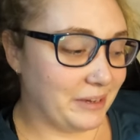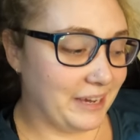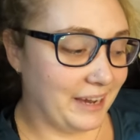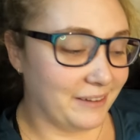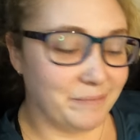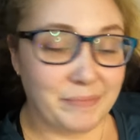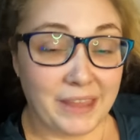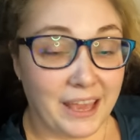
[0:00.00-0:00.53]

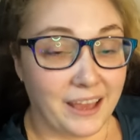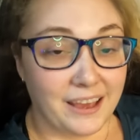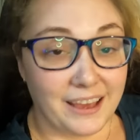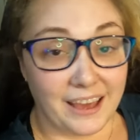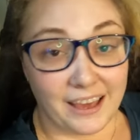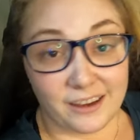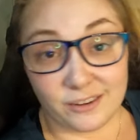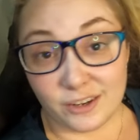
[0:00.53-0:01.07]
Yeah,
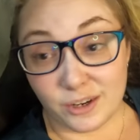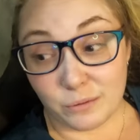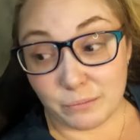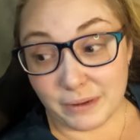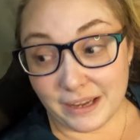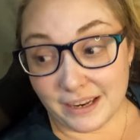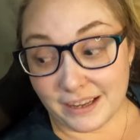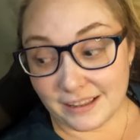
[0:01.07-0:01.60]
I don't know,
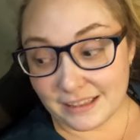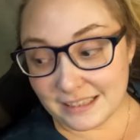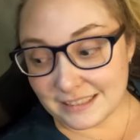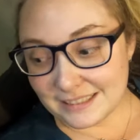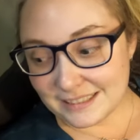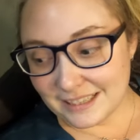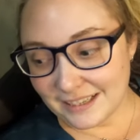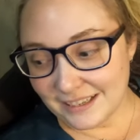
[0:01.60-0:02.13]
but at
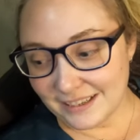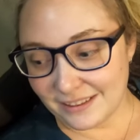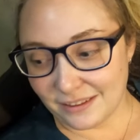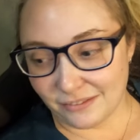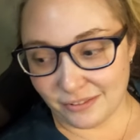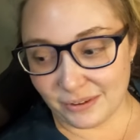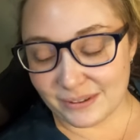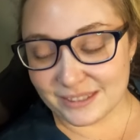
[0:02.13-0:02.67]
least the
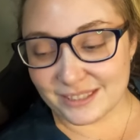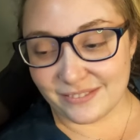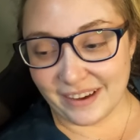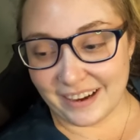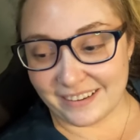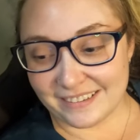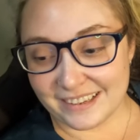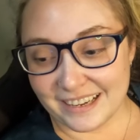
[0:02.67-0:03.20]
floor is
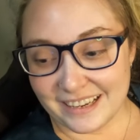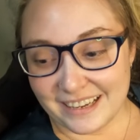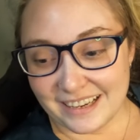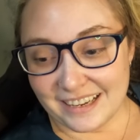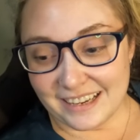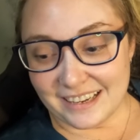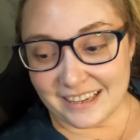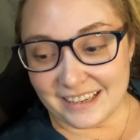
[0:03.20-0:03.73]
found
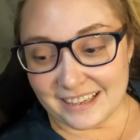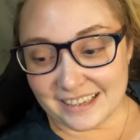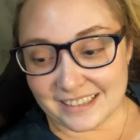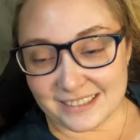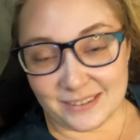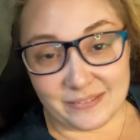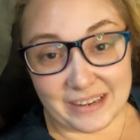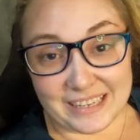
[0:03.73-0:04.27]

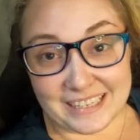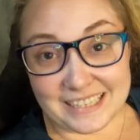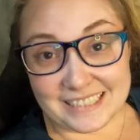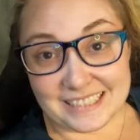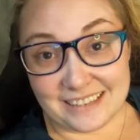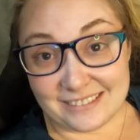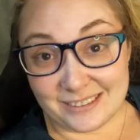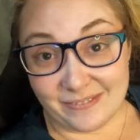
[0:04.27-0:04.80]
because, oh my goodness, that was